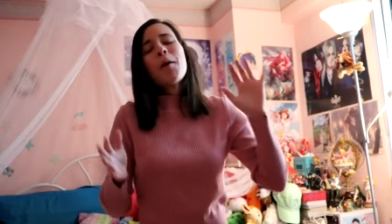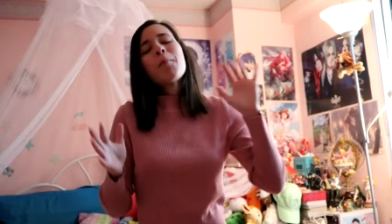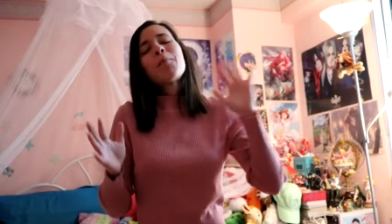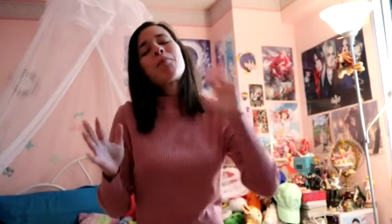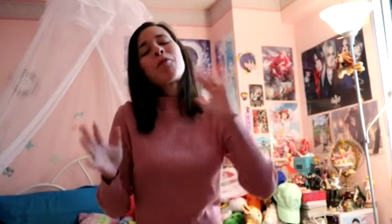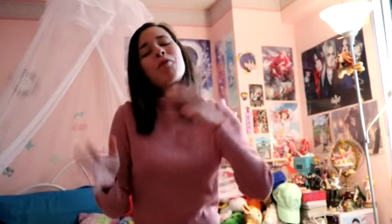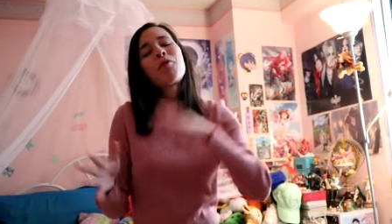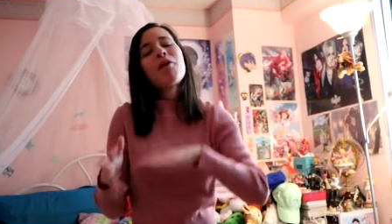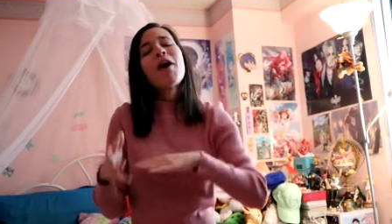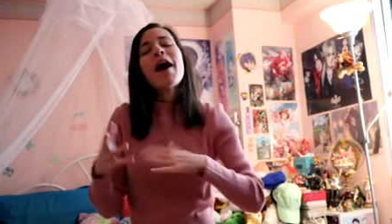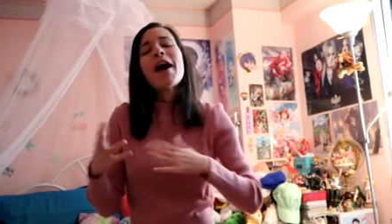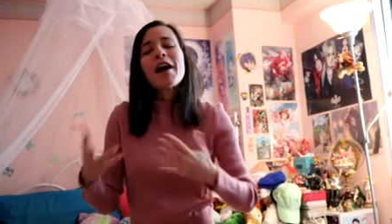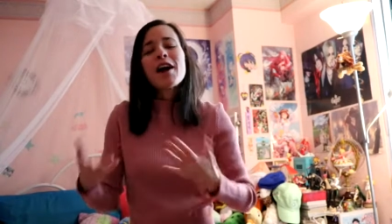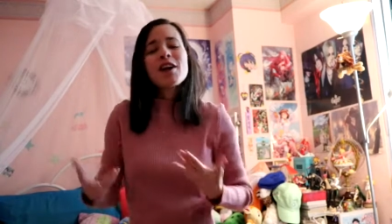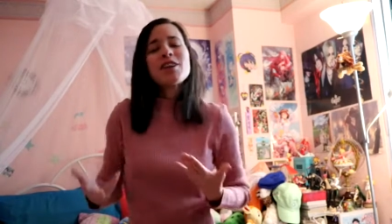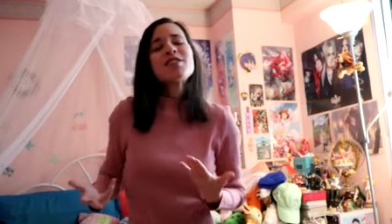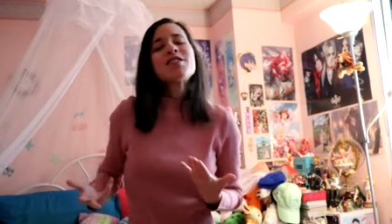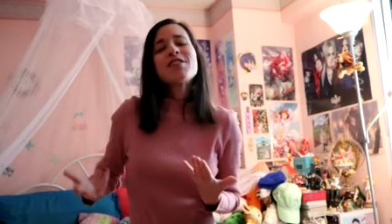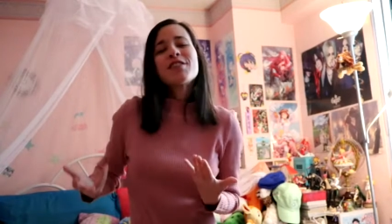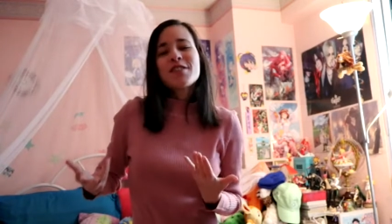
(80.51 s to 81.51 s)

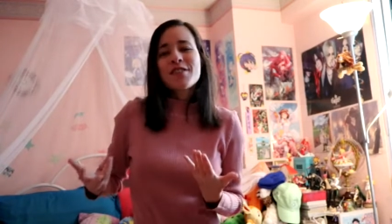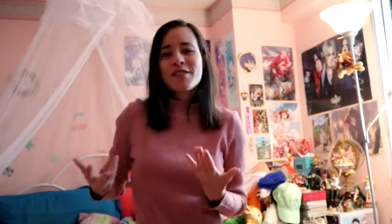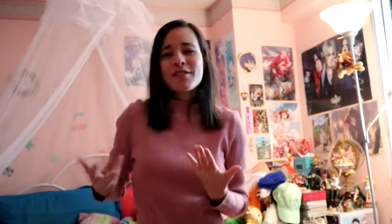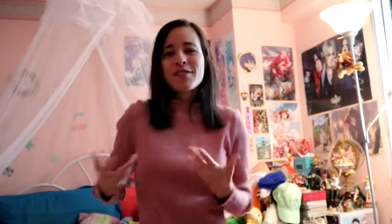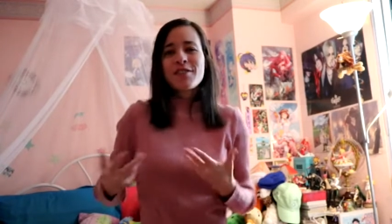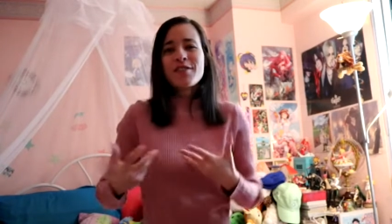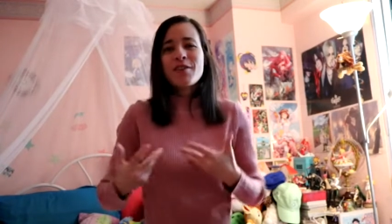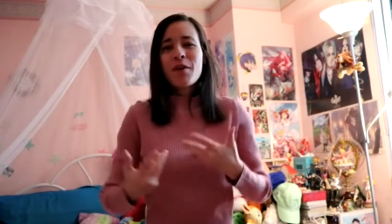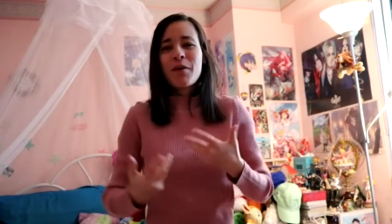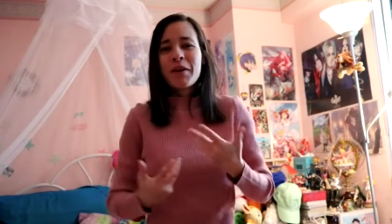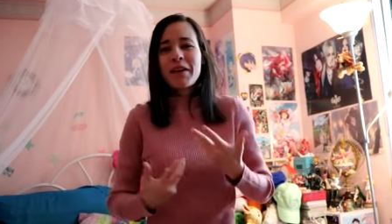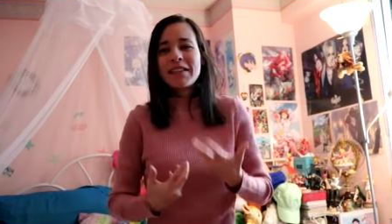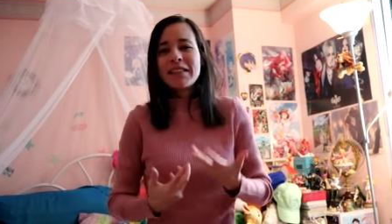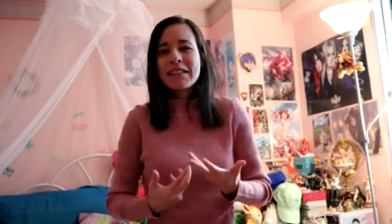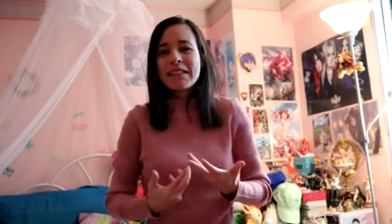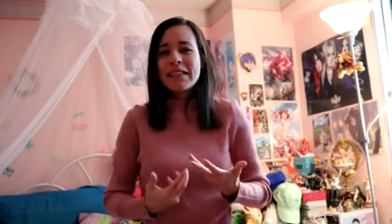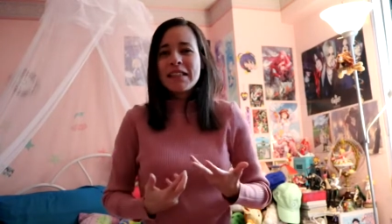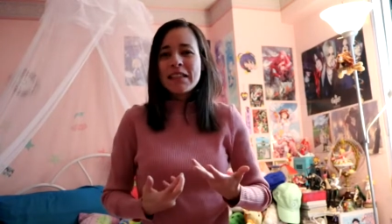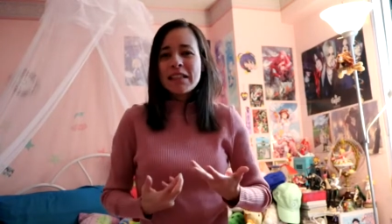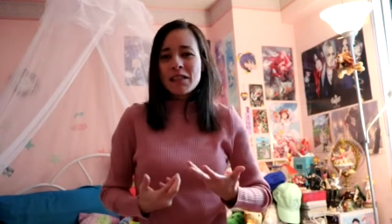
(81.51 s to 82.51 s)
prior to going to
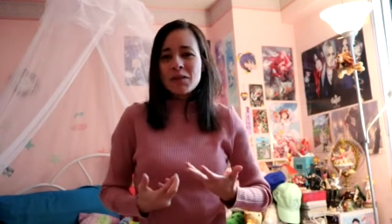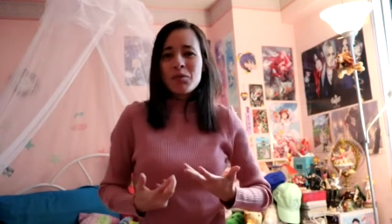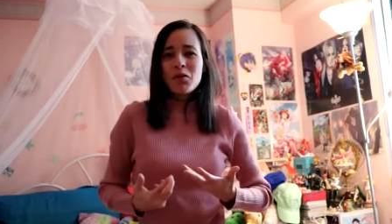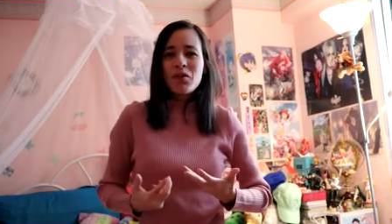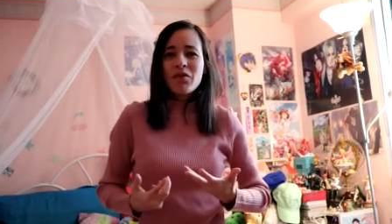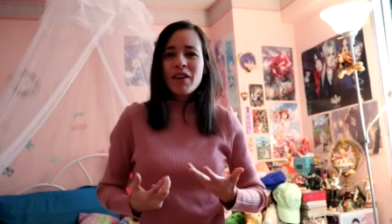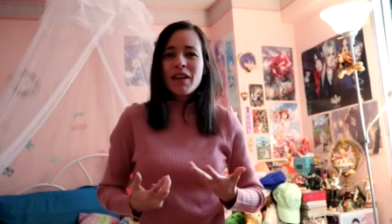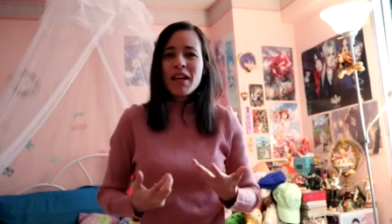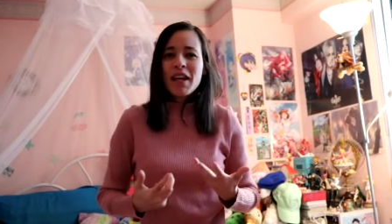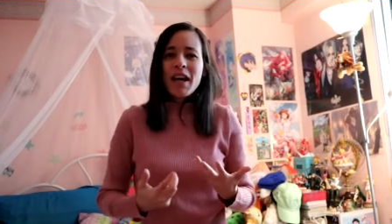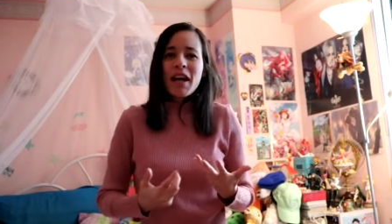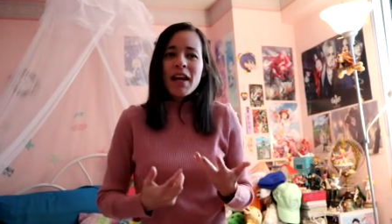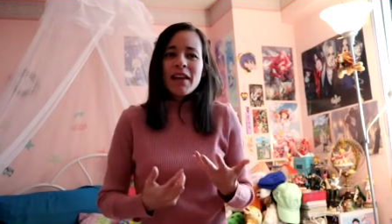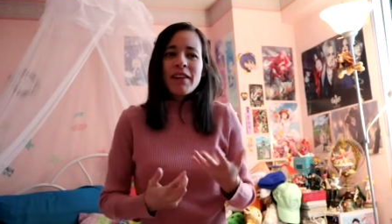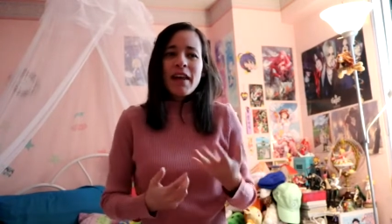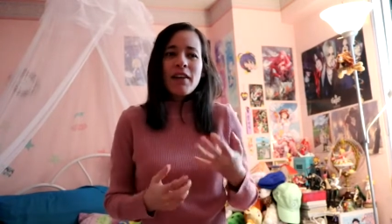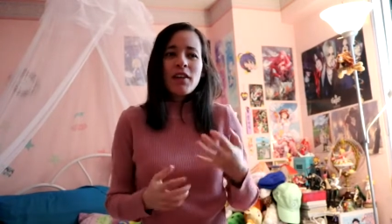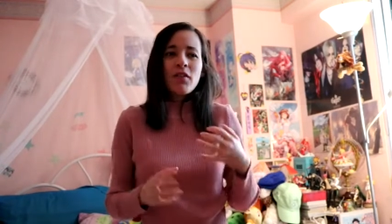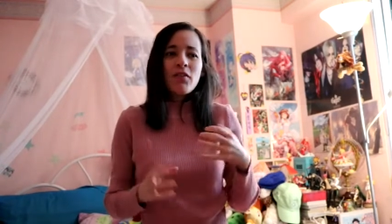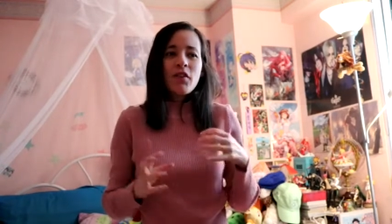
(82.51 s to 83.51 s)
see this movie
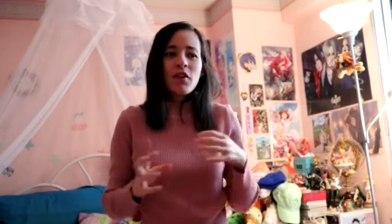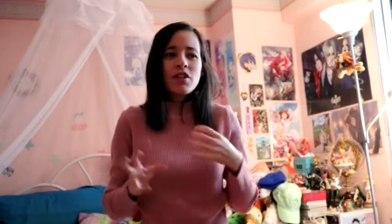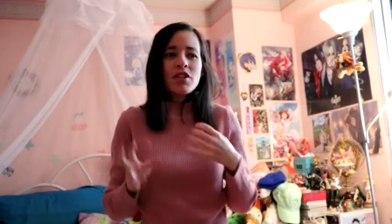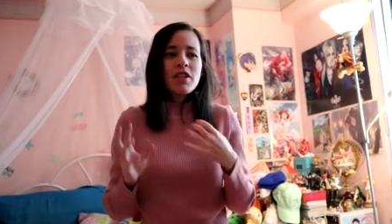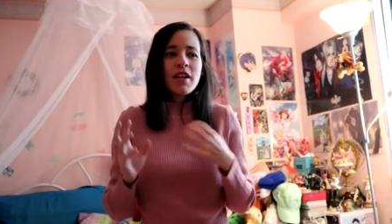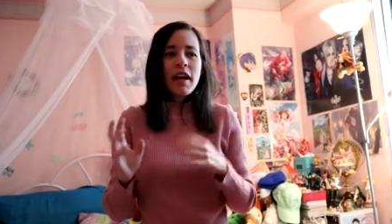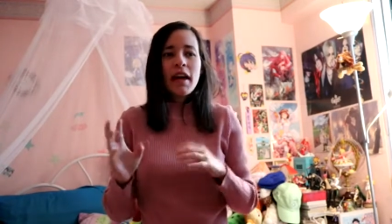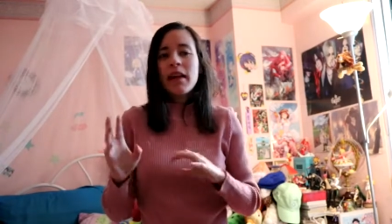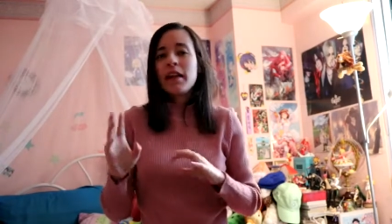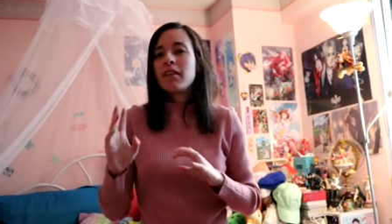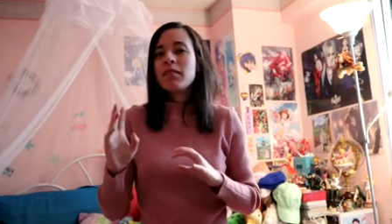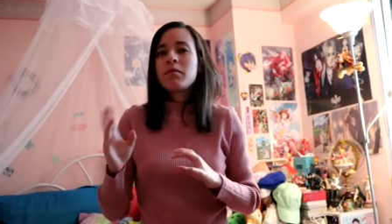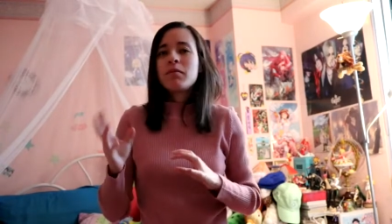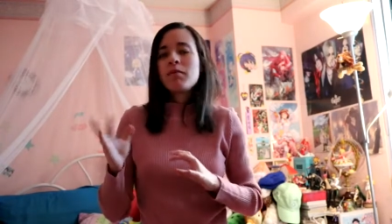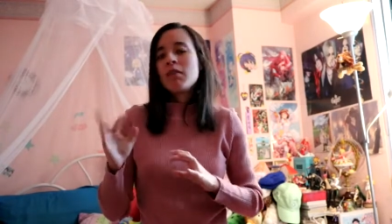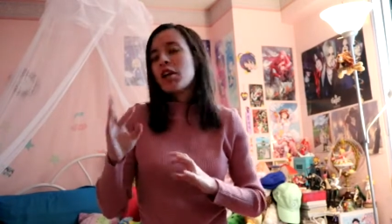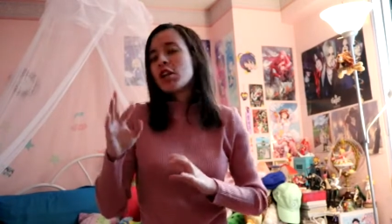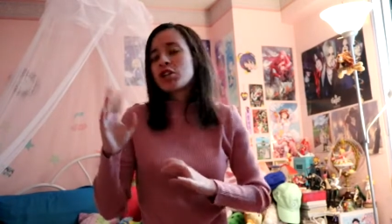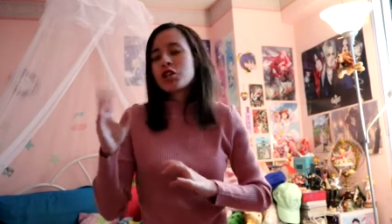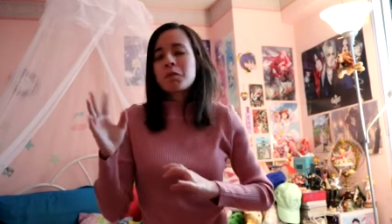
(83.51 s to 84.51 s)
that the first
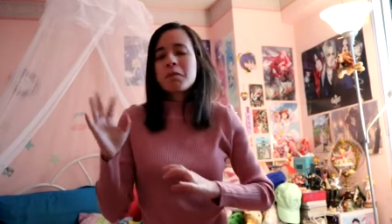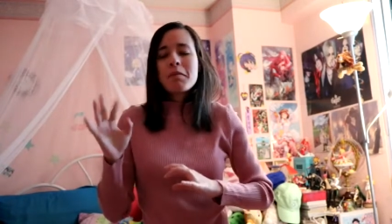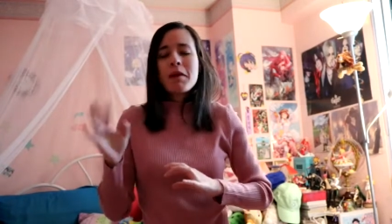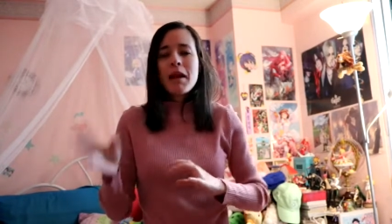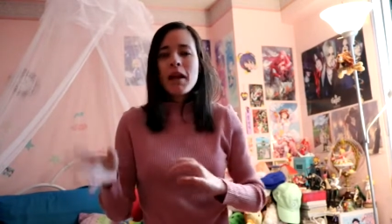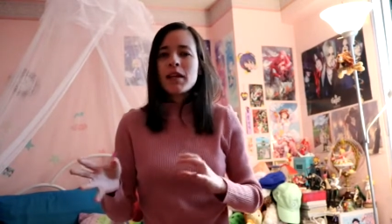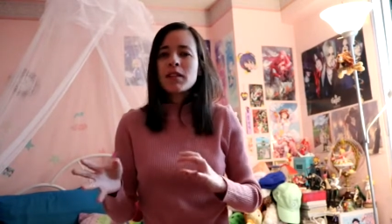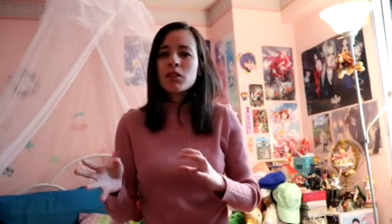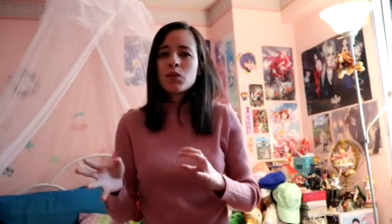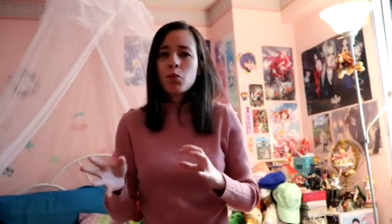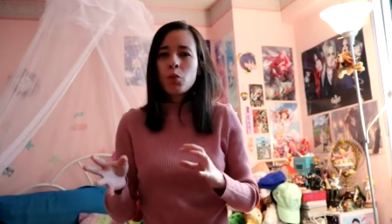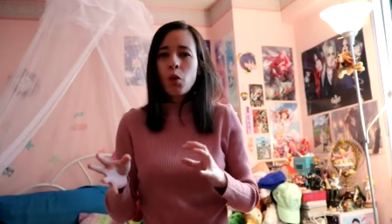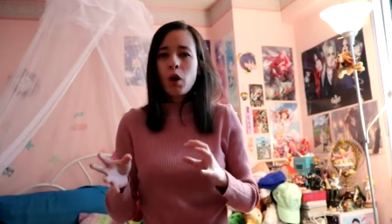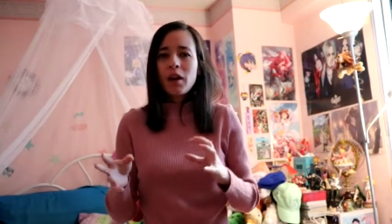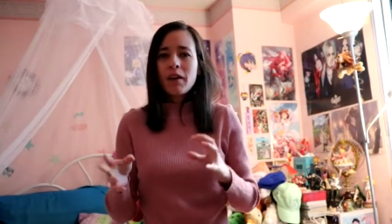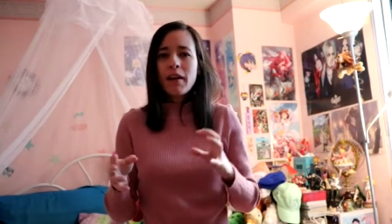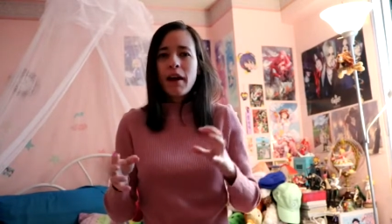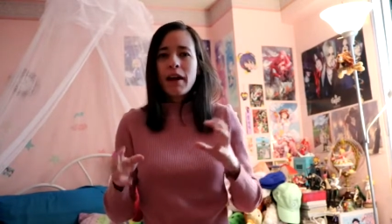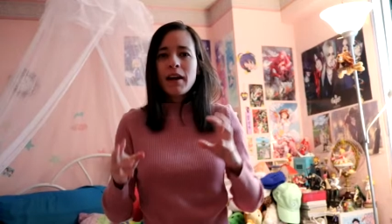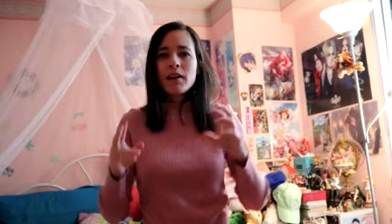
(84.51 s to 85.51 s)
10-ish minutes were
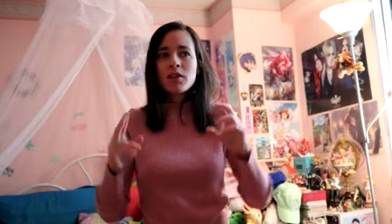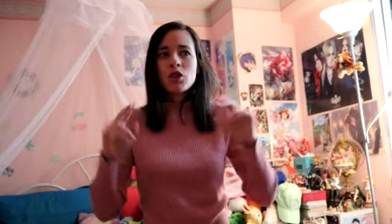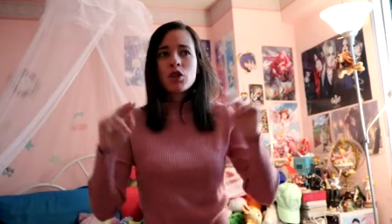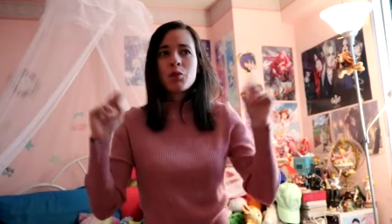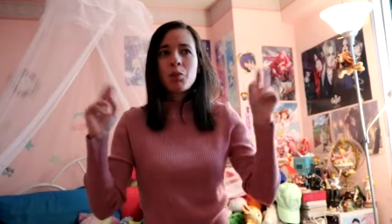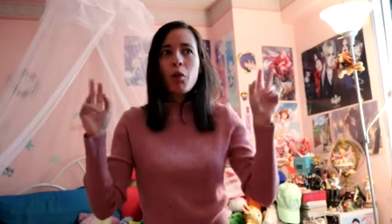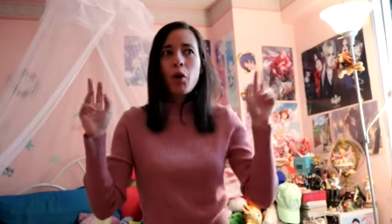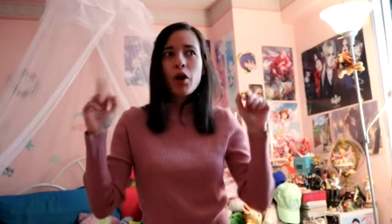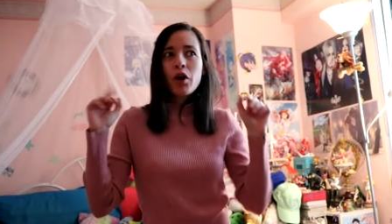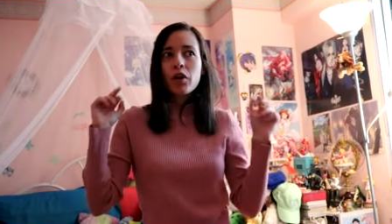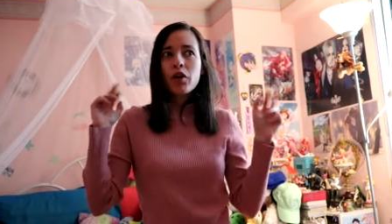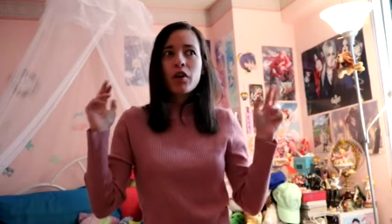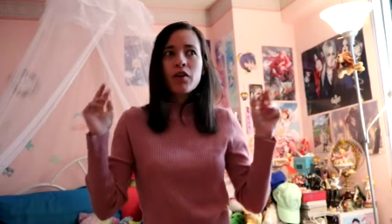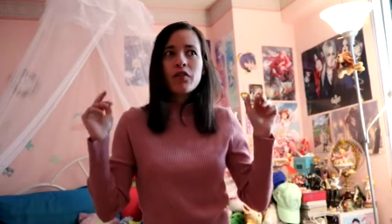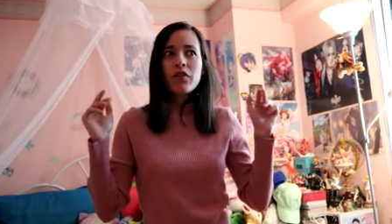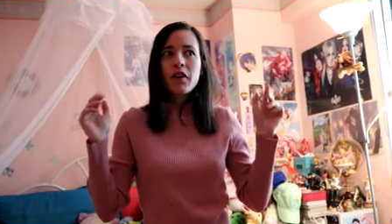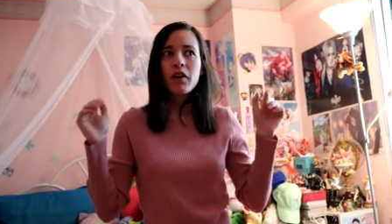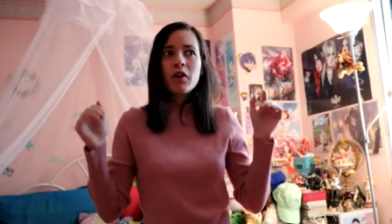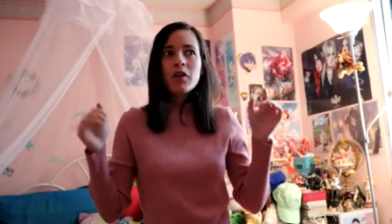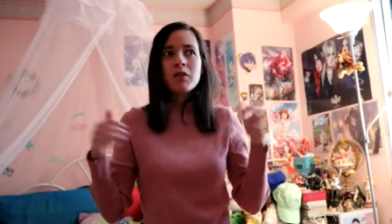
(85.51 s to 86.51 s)
like spoiler
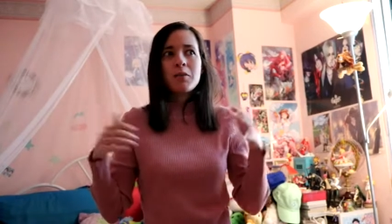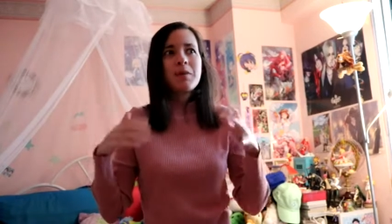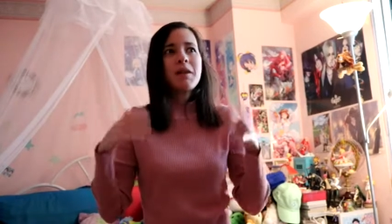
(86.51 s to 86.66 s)
filled,